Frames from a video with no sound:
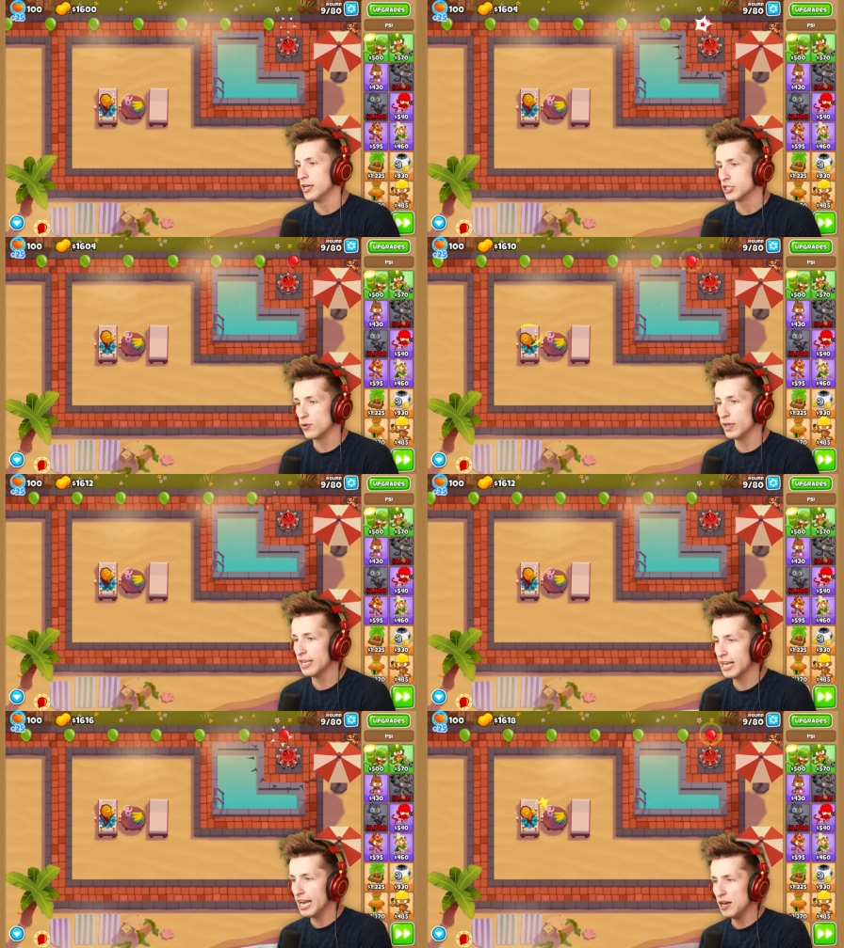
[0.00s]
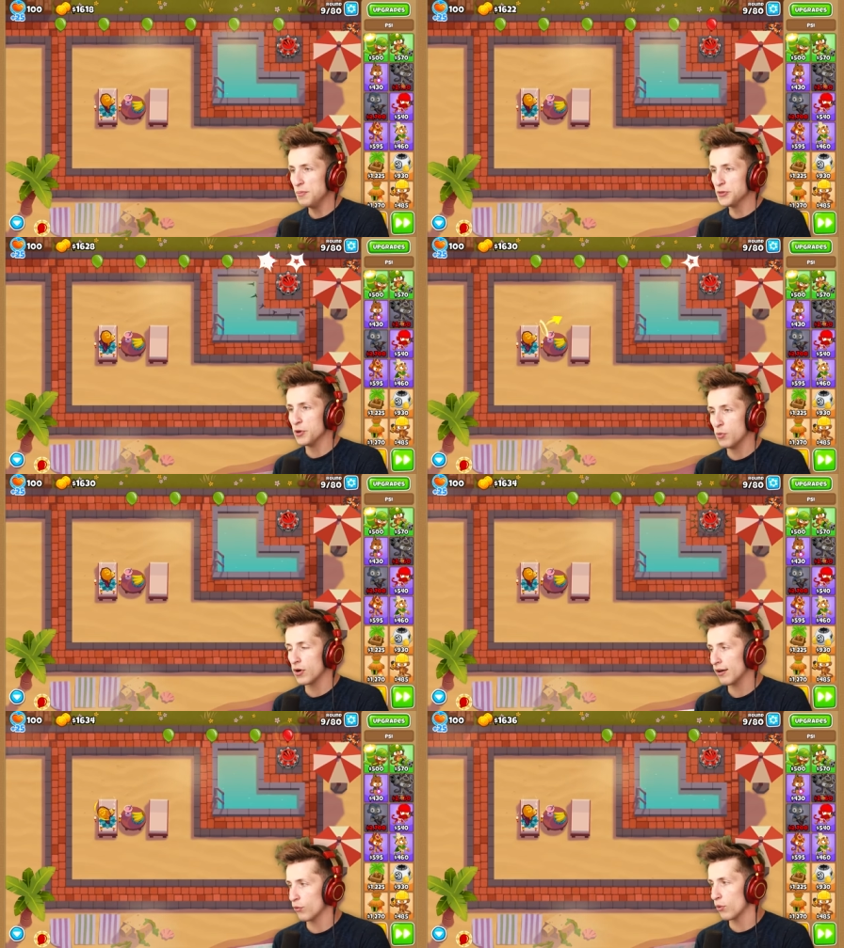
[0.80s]
So we can kind of put them
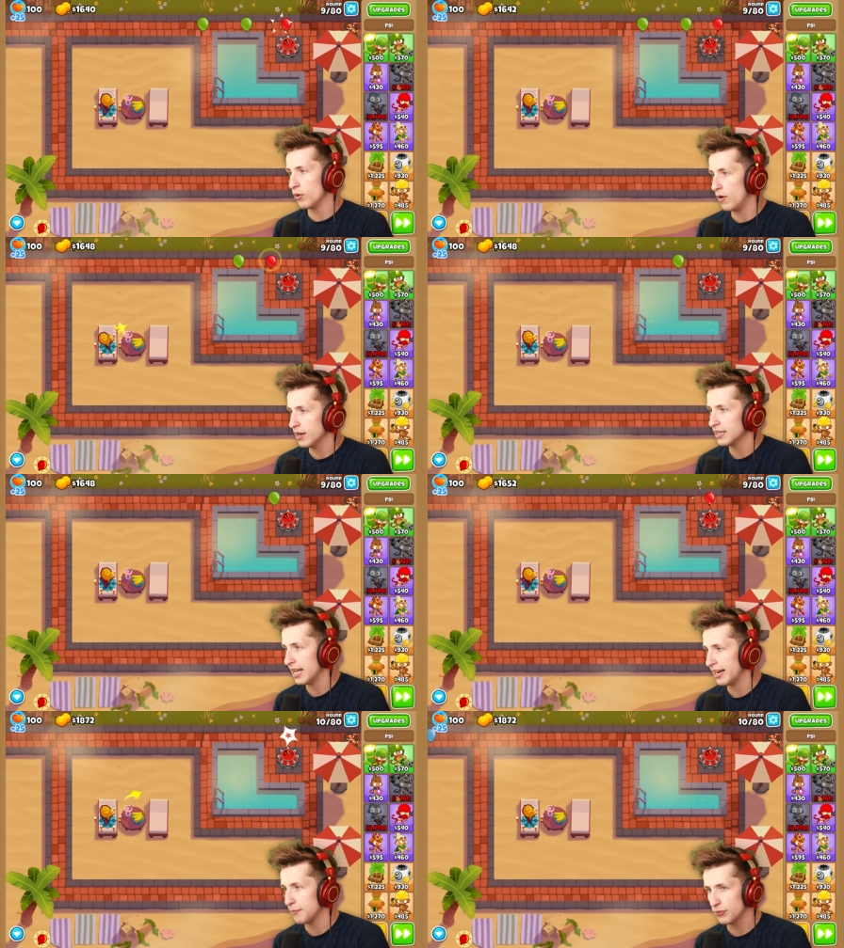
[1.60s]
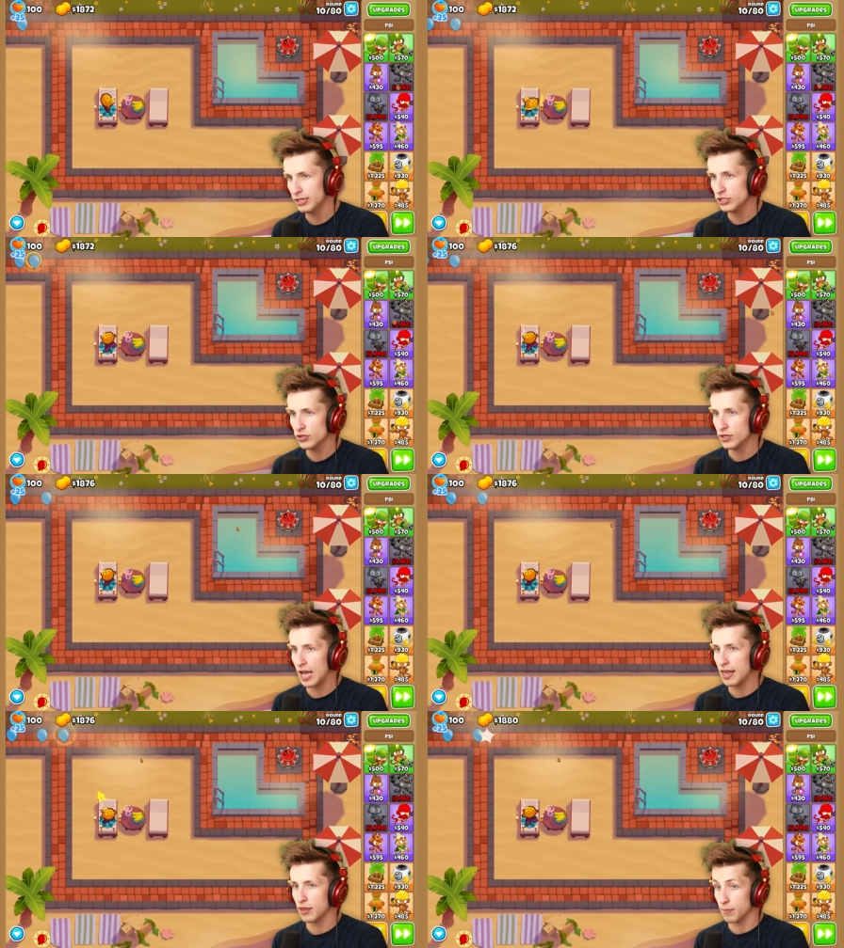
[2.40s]
wherever we want, and I'm pretty sure
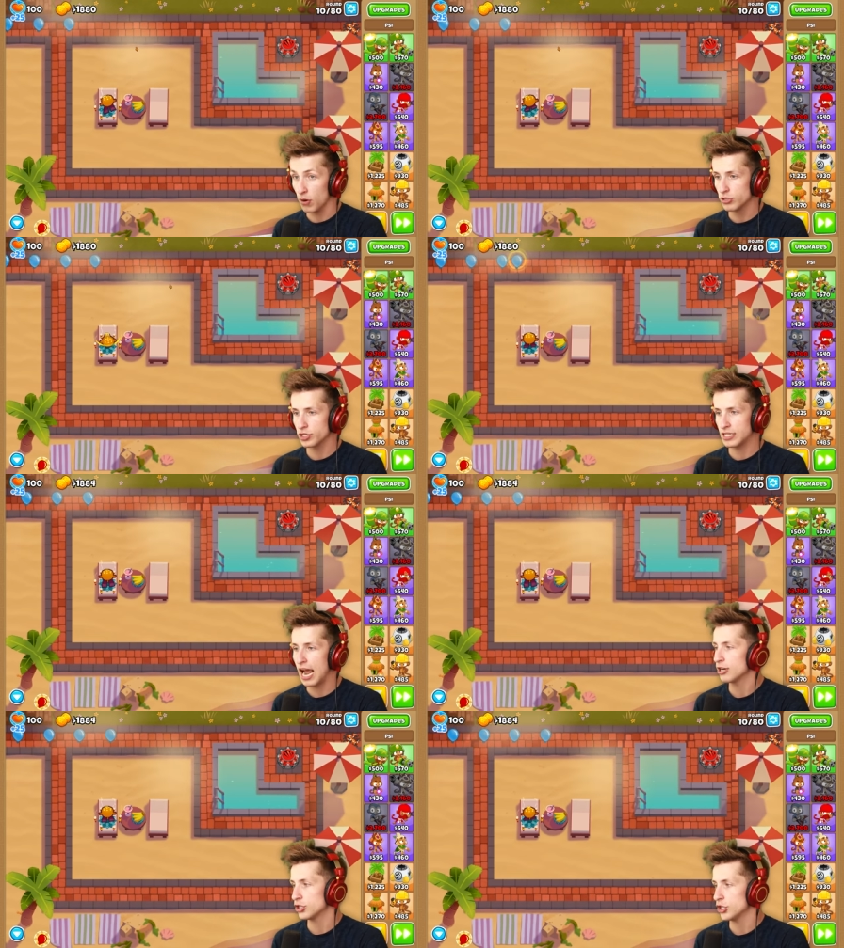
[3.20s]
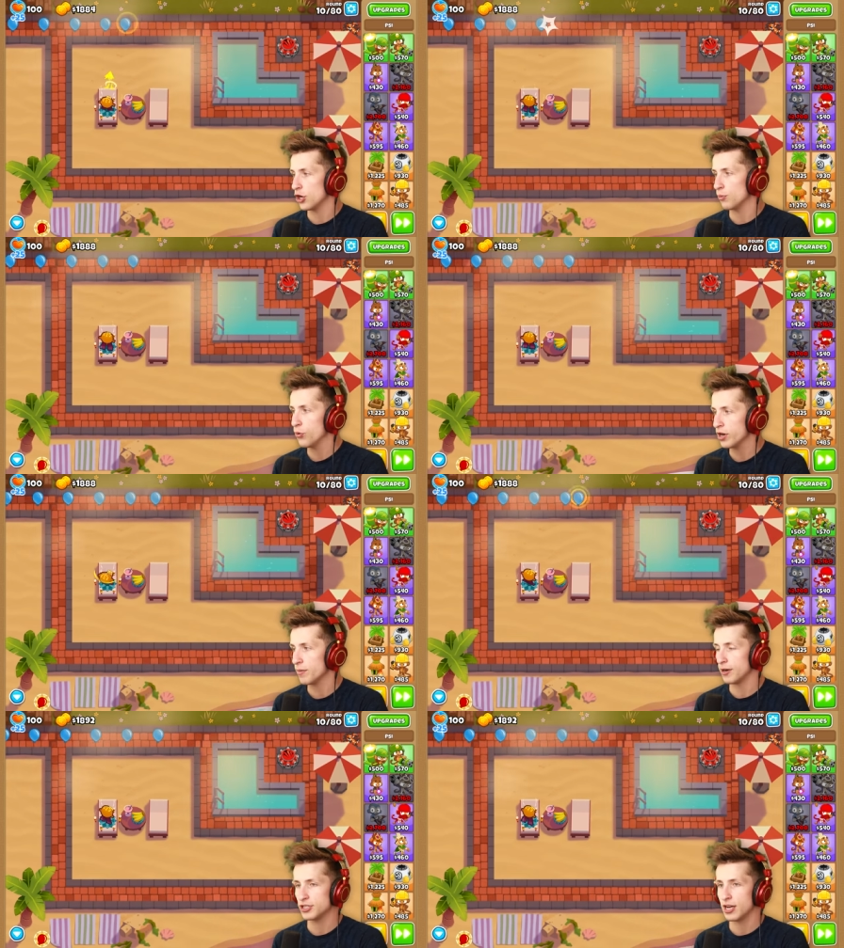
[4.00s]
that the potions actually go pretty
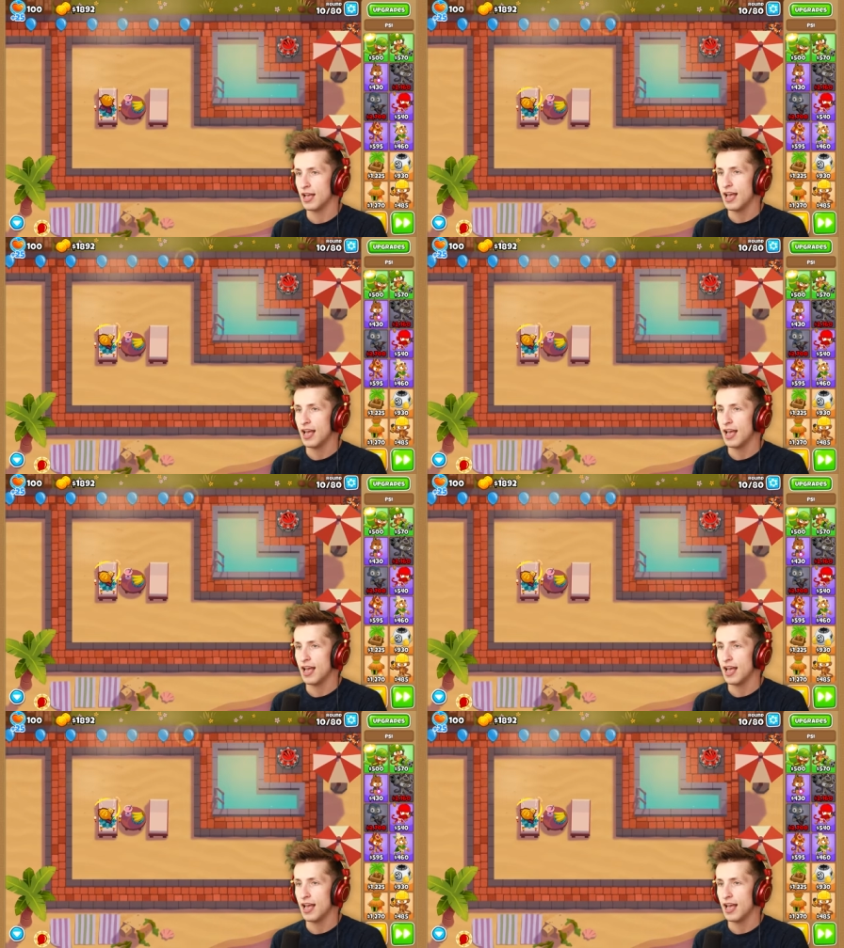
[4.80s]
much